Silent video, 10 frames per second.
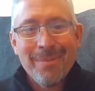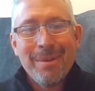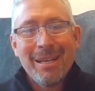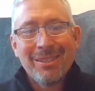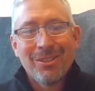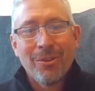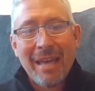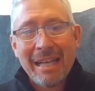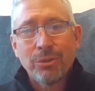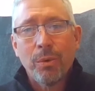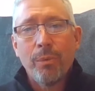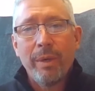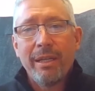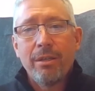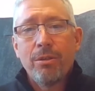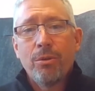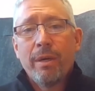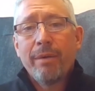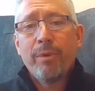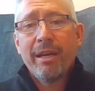And so that's what we do.
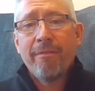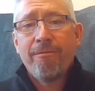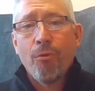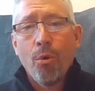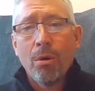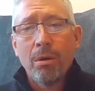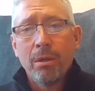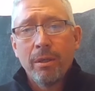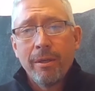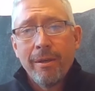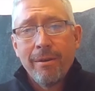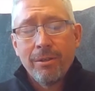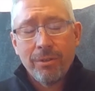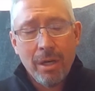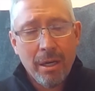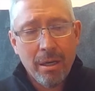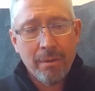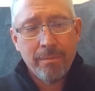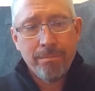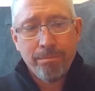And we have 4
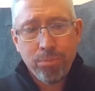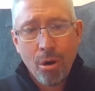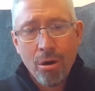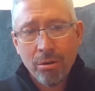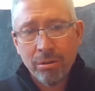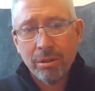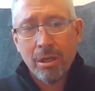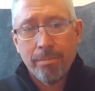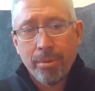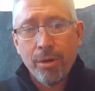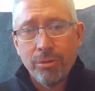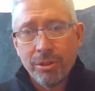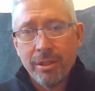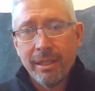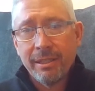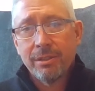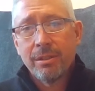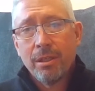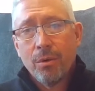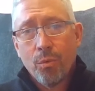prong approach to this.
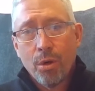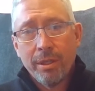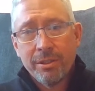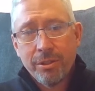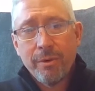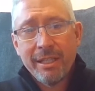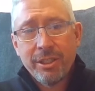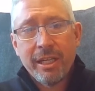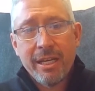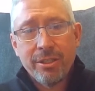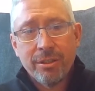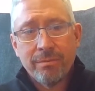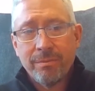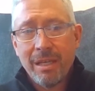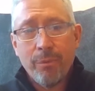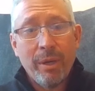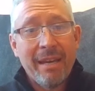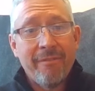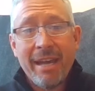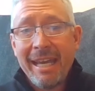One is through education, and we
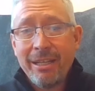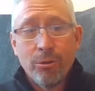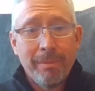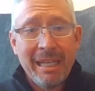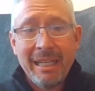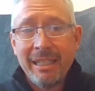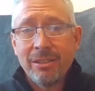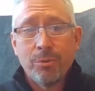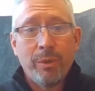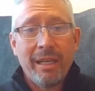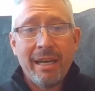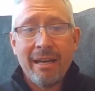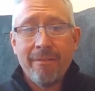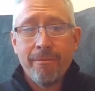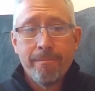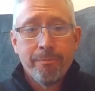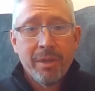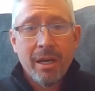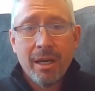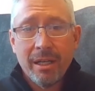have annual meetings. We have
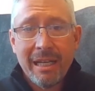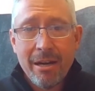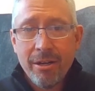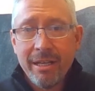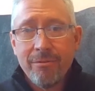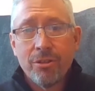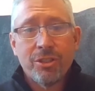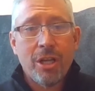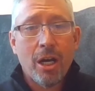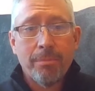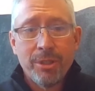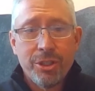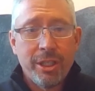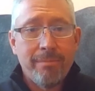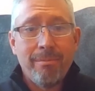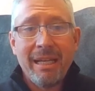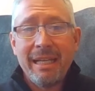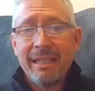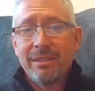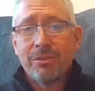caregiver stockmanship
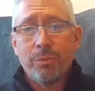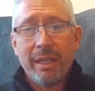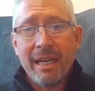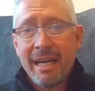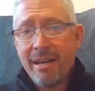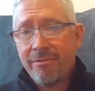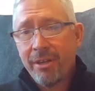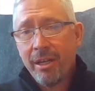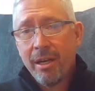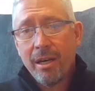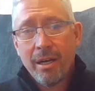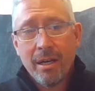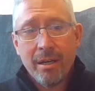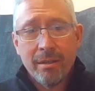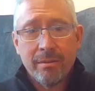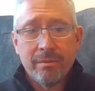meetings. We have a